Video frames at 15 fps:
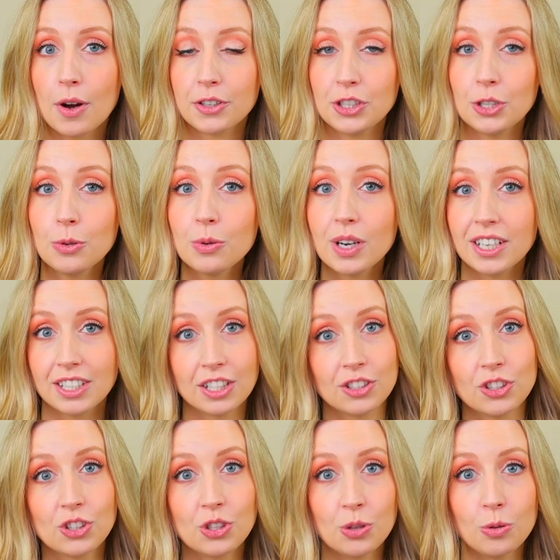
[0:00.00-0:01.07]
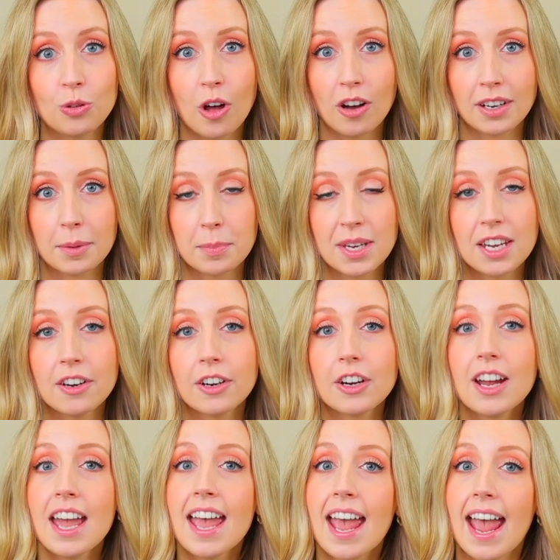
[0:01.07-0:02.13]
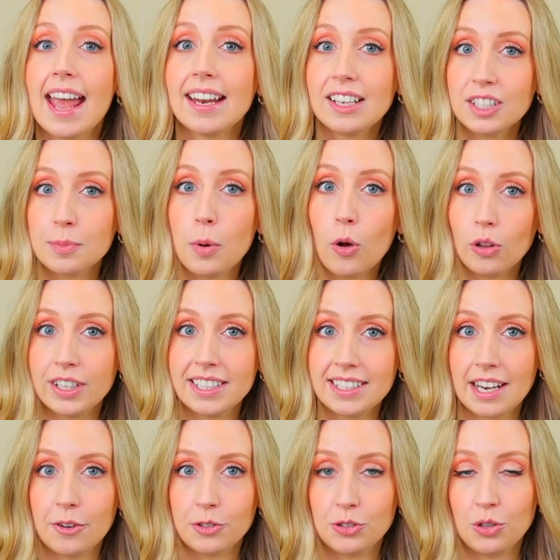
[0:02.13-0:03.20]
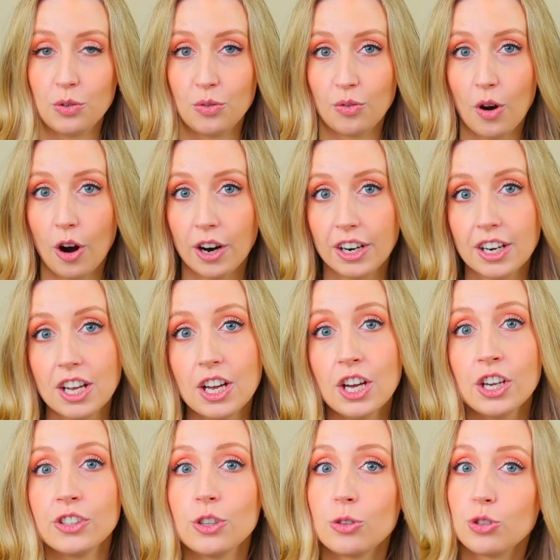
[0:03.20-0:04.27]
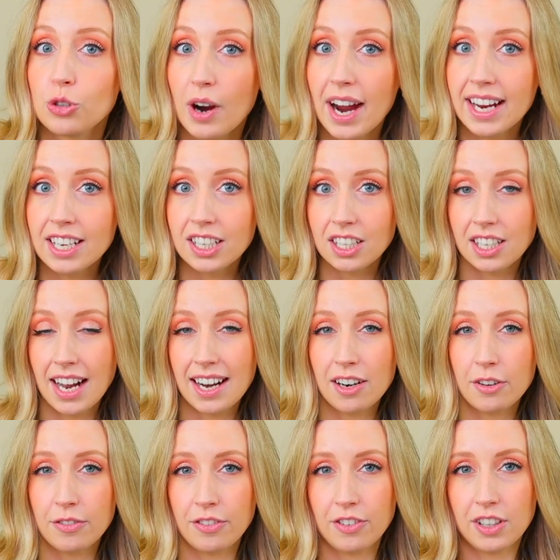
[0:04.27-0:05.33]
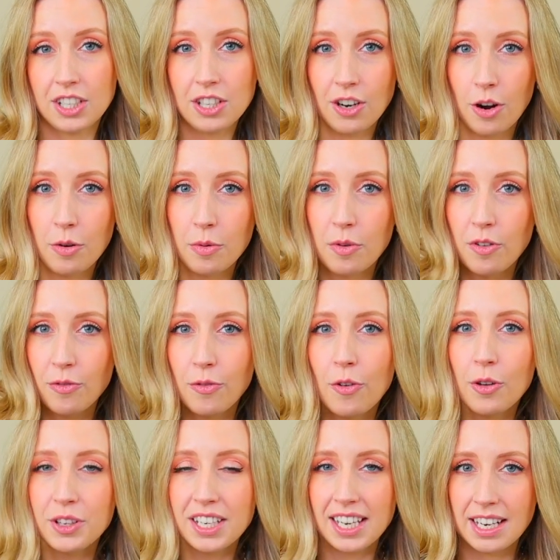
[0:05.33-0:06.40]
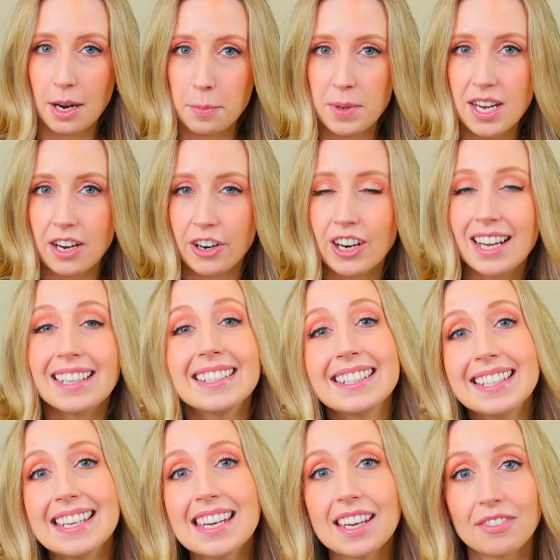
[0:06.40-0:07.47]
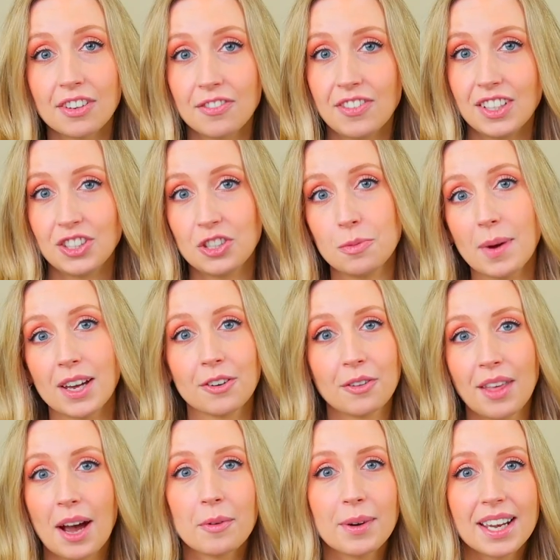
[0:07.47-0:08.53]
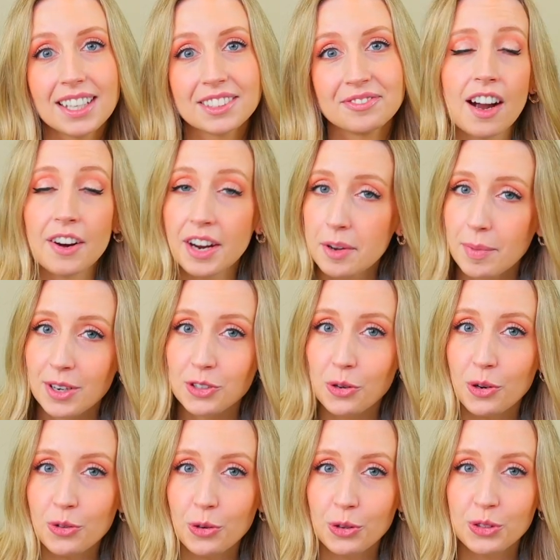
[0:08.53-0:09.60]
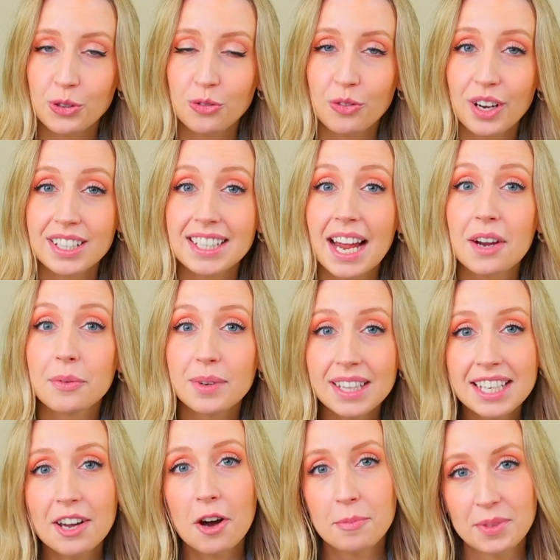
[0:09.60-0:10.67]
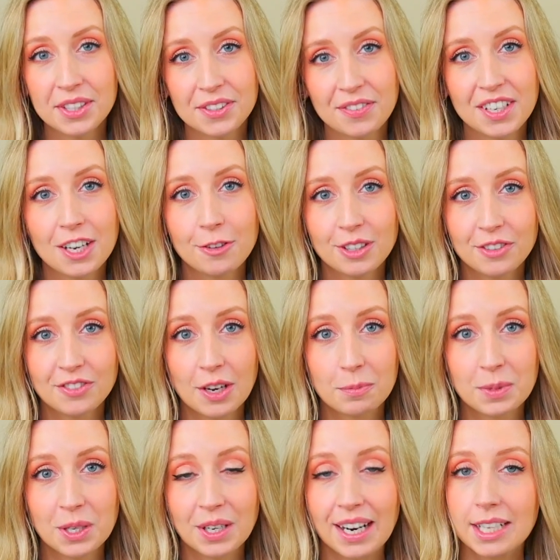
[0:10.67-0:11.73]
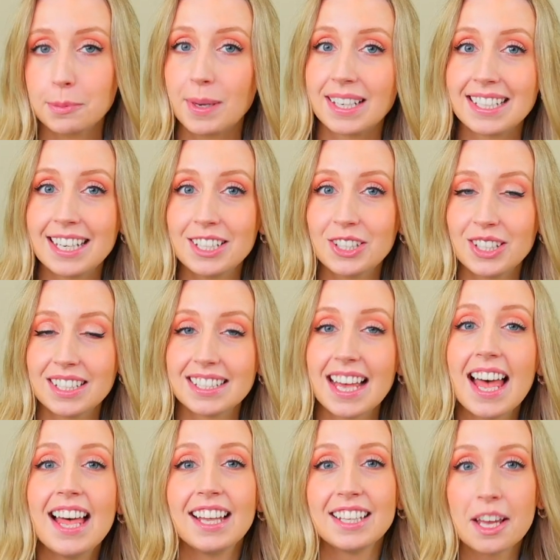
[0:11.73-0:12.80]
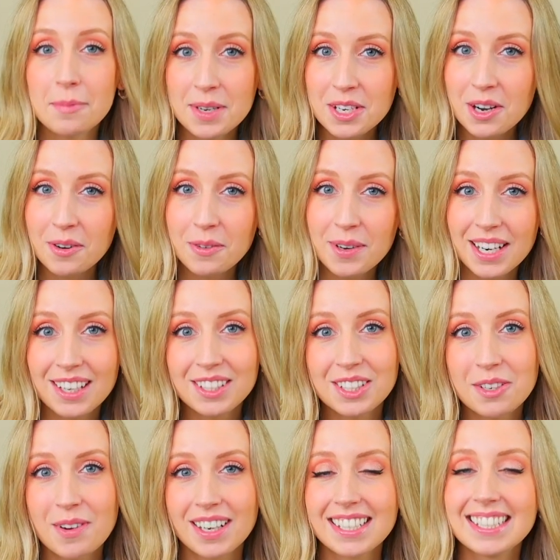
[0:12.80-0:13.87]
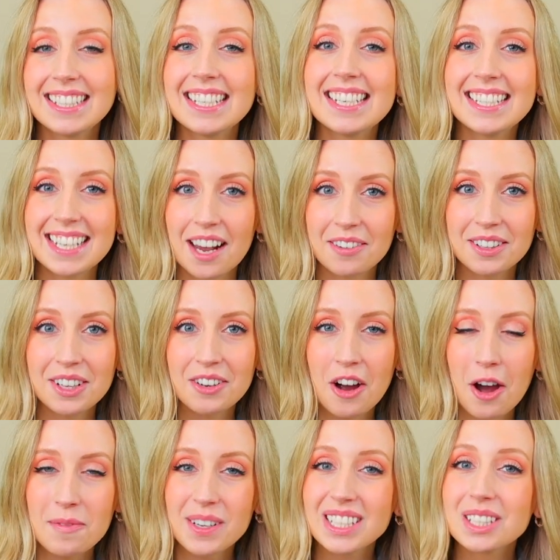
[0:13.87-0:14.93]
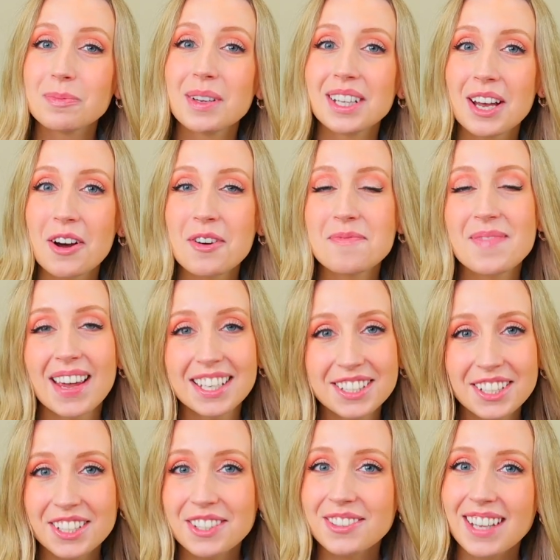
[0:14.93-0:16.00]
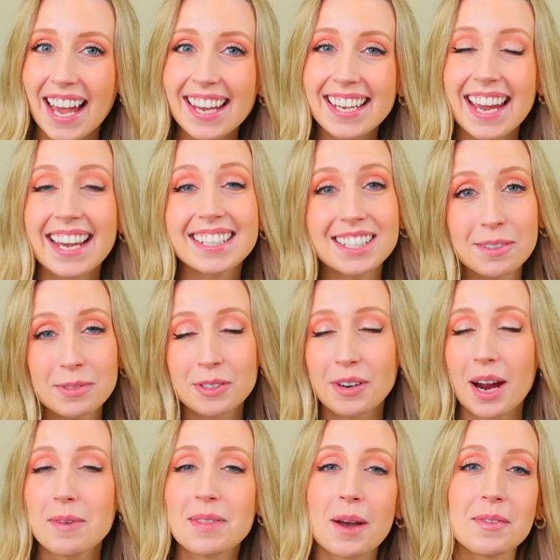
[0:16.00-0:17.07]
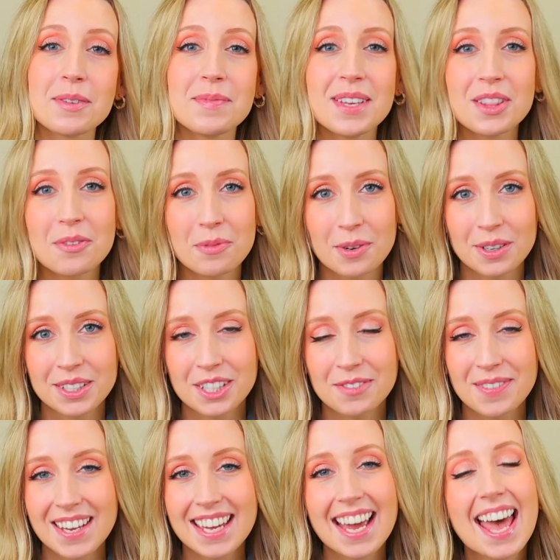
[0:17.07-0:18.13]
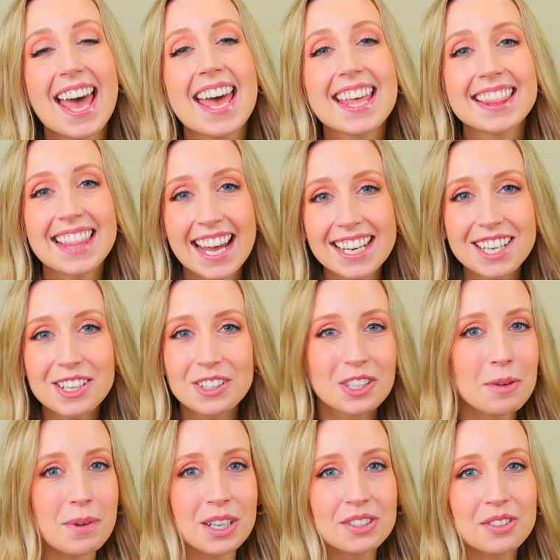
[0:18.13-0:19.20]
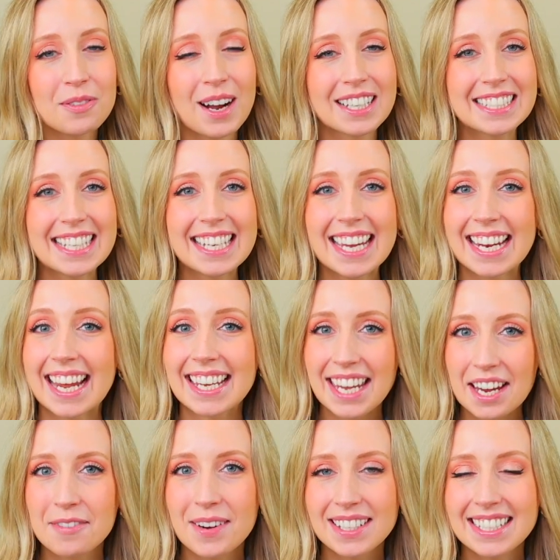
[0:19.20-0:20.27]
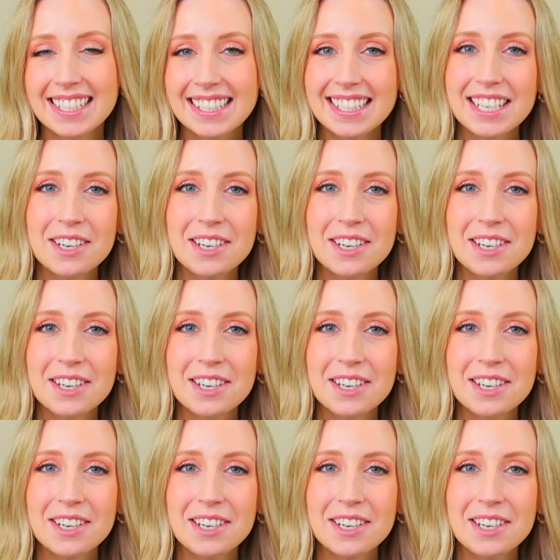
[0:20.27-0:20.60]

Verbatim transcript: on you because it's too long up here and it's pulling down too far. So try kind of, you know, folding it up here and seeing if it fits you better that way. All right, my short torso friends, I really hope this video lived up to your expectations. Let me know what else you wanna see down in the comments below. Make sure you like and subscribe. That would mean the world to me. Thank you so much for watching and I can't wait to see